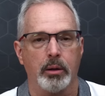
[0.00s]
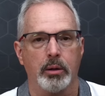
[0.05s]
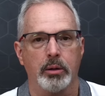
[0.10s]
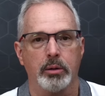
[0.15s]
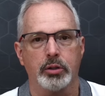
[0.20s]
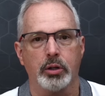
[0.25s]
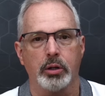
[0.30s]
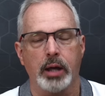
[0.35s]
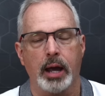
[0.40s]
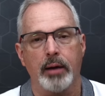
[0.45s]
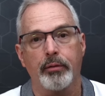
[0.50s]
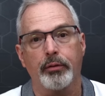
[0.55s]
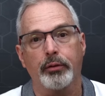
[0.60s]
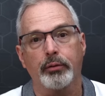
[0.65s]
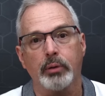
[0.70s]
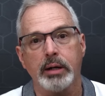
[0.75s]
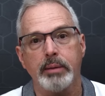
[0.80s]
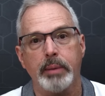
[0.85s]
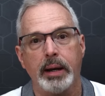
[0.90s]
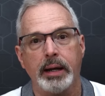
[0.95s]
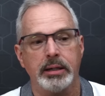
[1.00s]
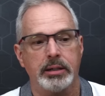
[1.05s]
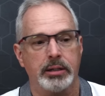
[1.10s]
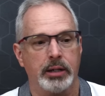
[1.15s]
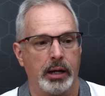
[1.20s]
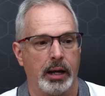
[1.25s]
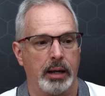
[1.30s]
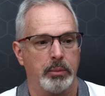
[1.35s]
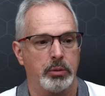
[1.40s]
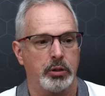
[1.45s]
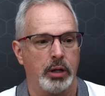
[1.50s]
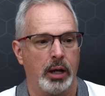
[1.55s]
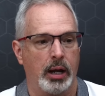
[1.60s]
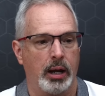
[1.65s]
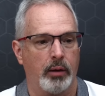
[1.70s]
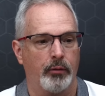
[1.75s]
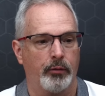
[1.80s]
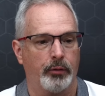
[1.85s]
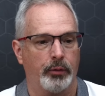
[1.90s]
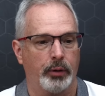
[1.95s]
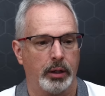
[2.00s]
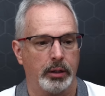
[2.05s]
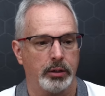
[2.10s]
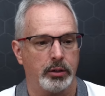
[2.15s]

So you have three main types. You have uh,